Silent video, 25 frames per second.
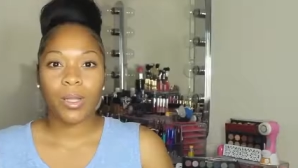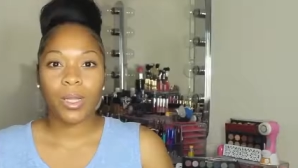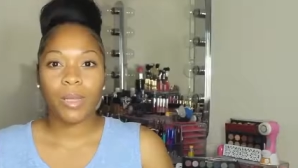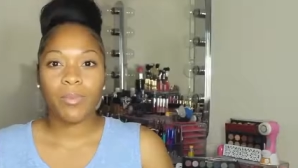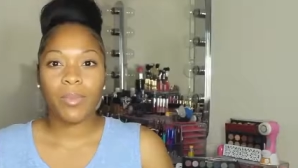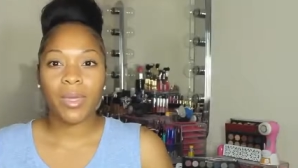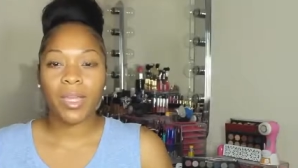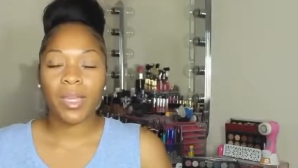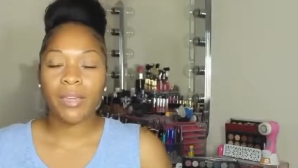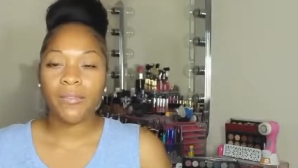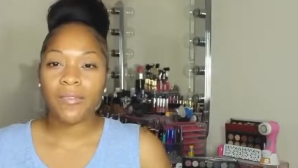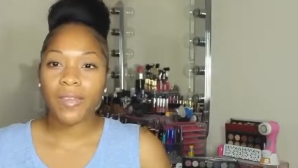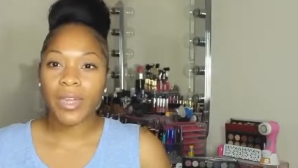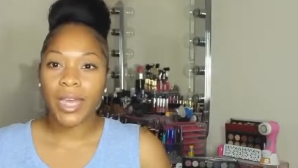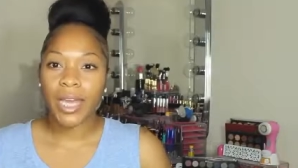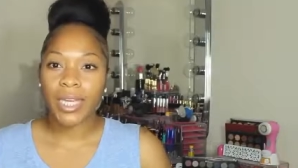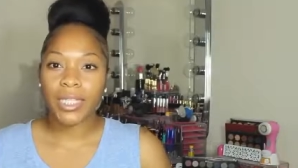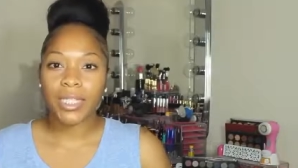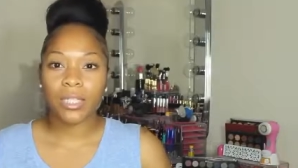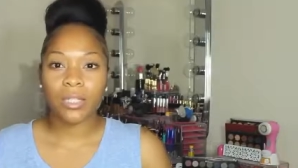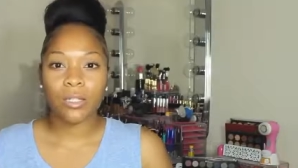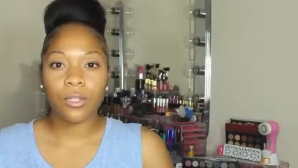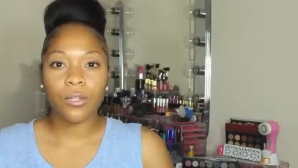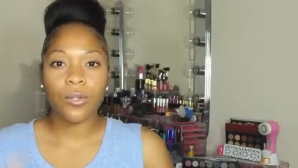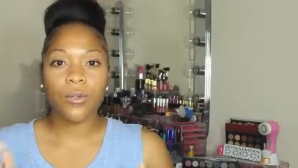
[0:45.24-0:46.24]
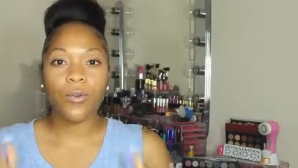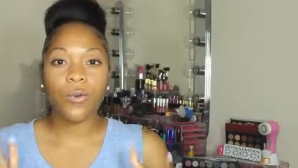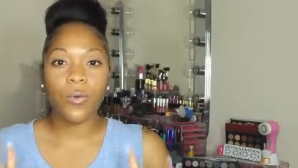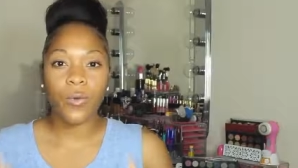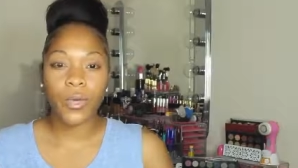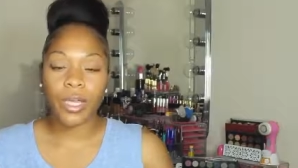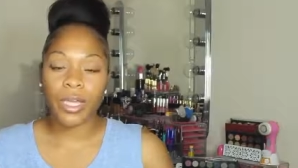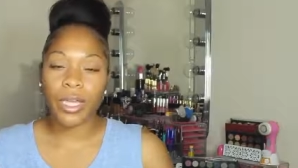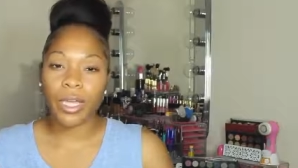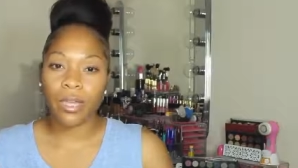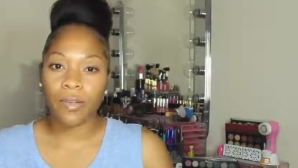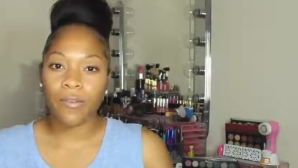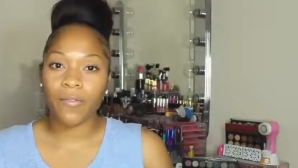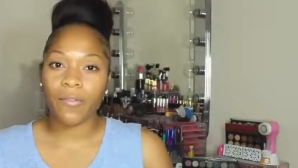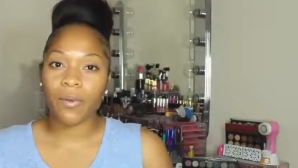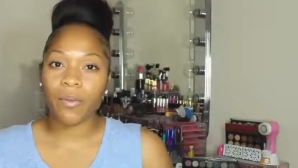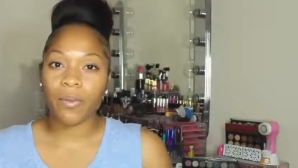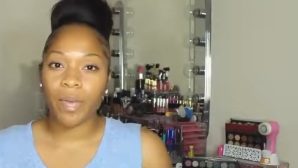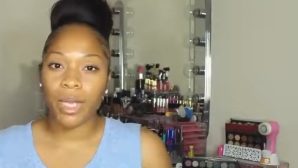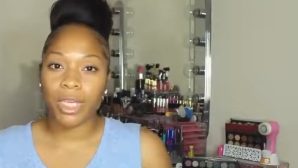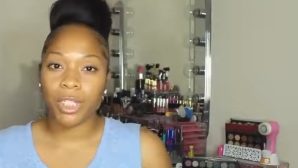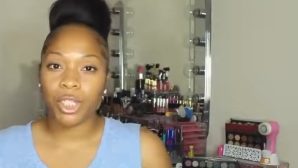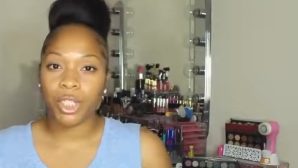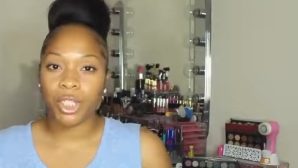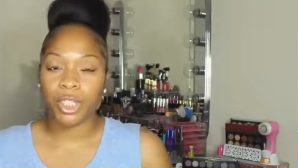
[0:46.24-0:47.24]
Let me give you guys a little quick
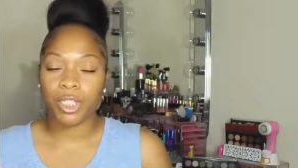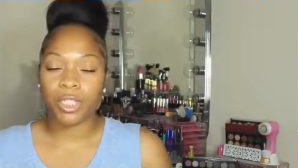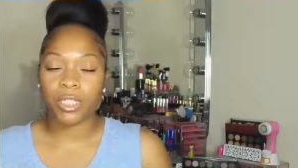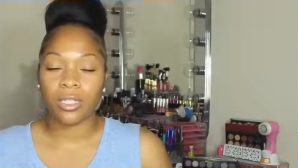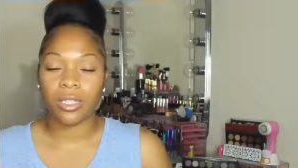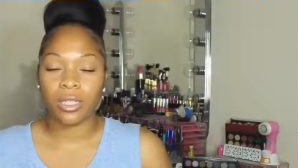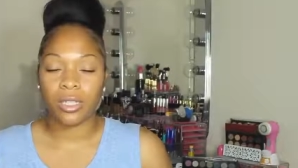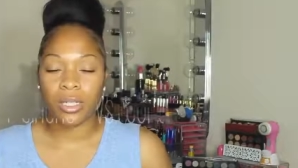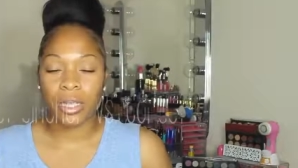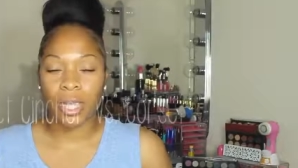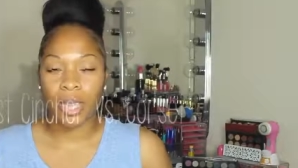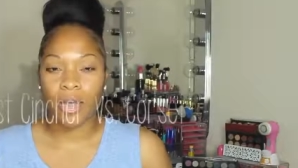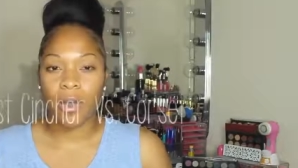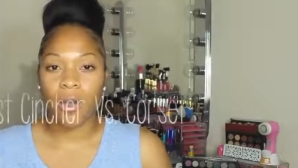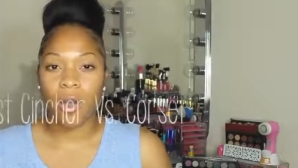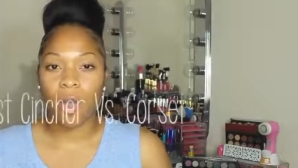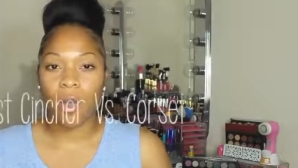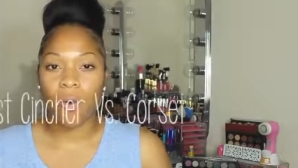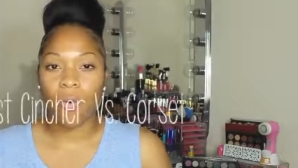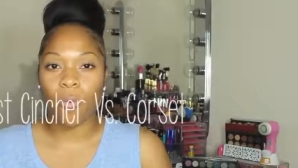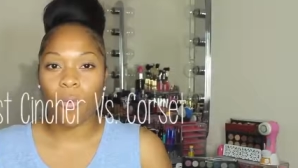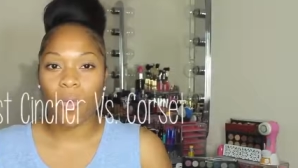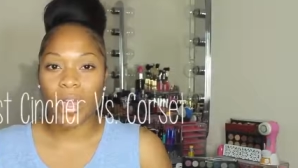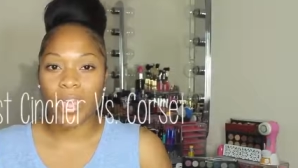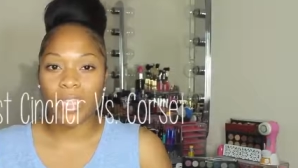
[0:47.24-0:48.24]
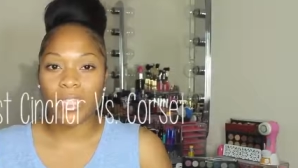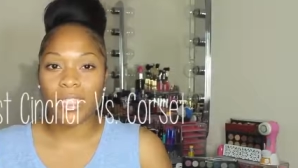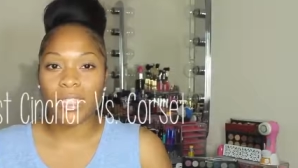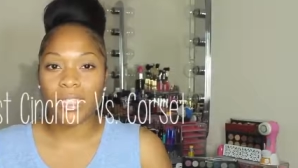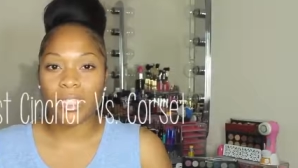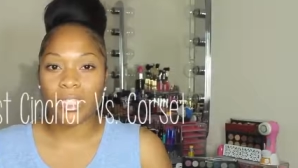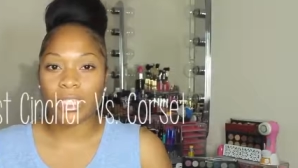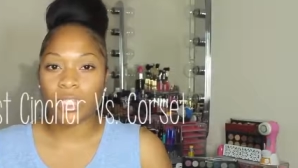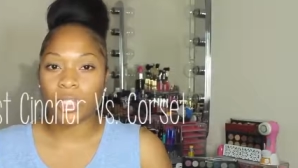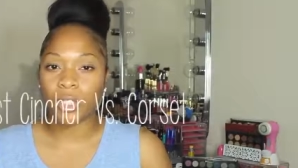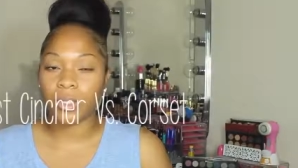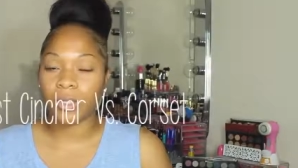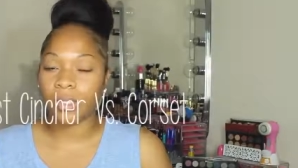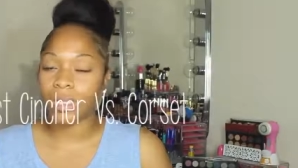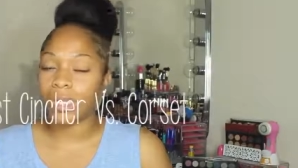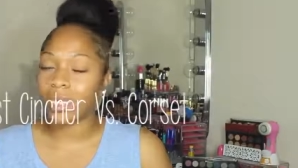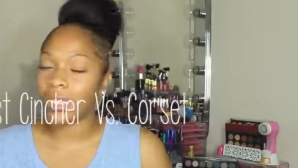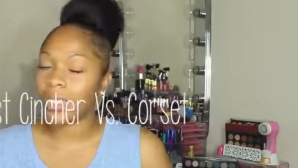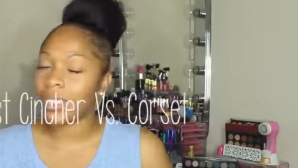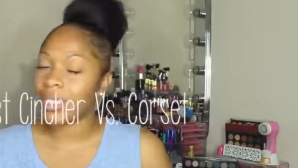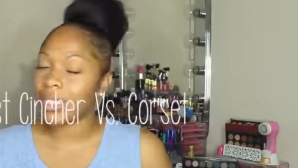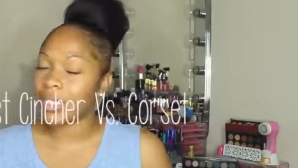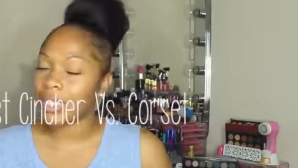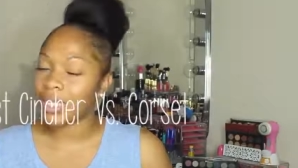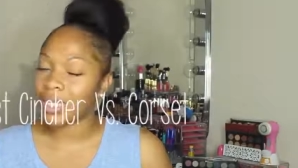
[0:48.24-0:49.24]
information. Now, a waist cincher
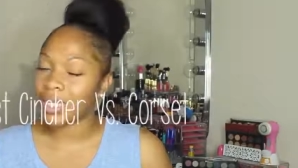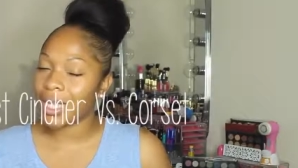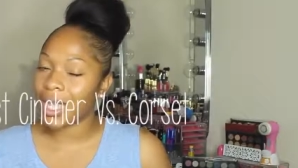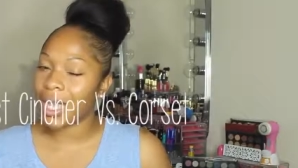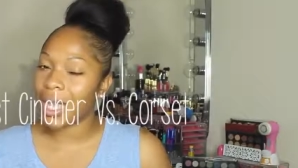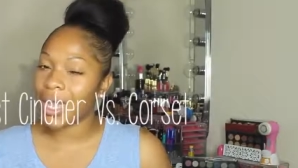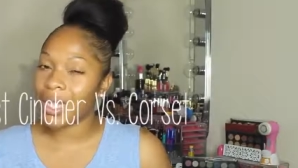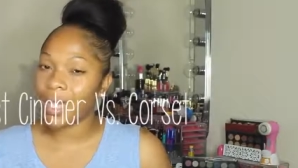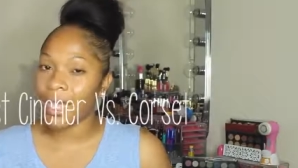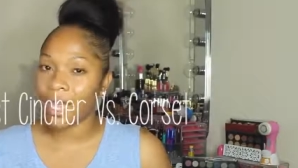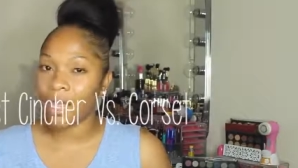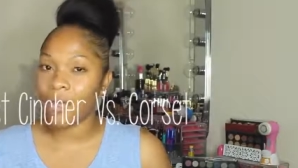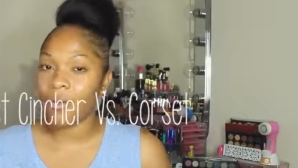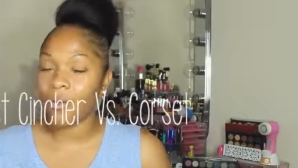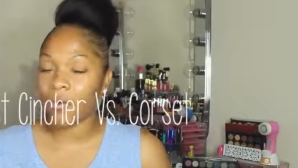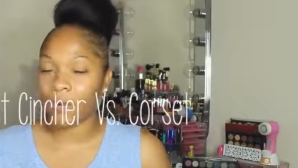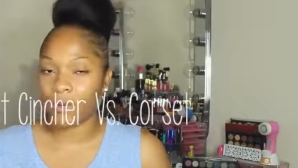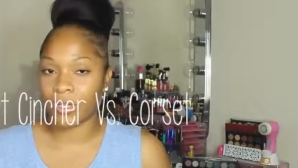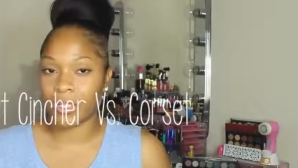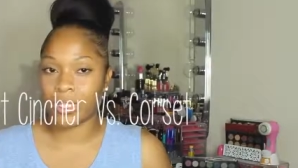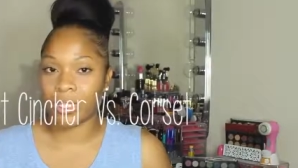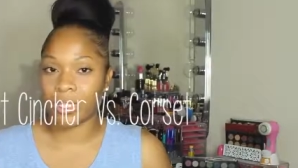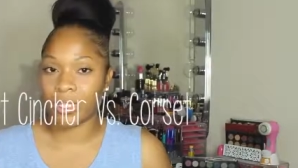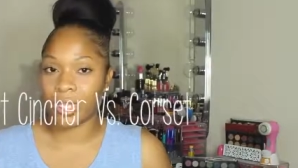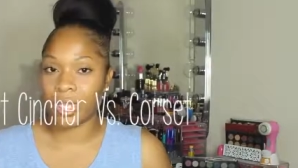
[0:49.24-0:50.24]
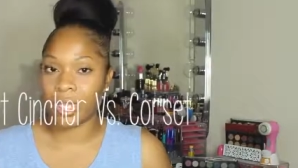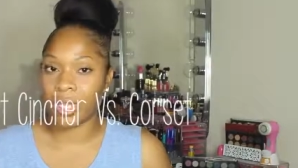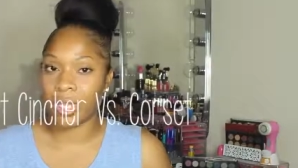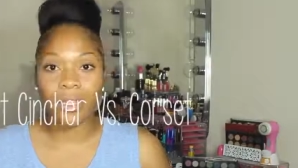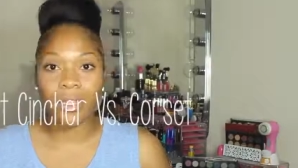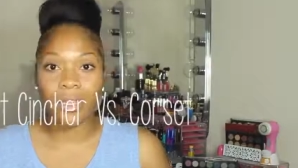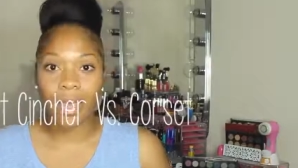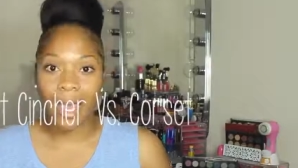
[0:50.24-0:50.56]
is not a corset.